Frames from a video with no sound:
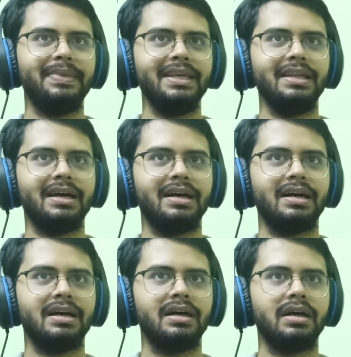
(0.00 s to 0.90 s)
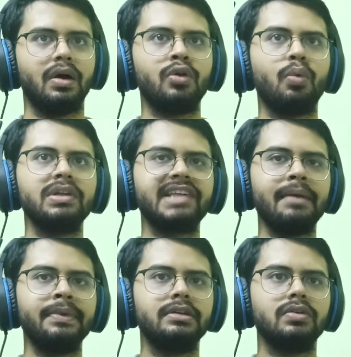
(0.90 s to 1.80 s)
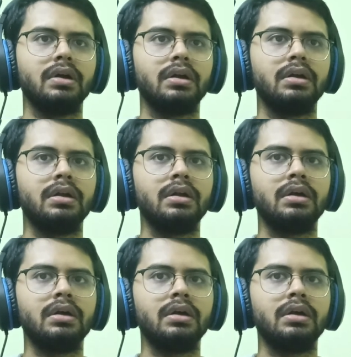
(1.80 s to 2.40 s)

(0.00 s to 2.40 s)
Pina. Oh no, what's happened to her?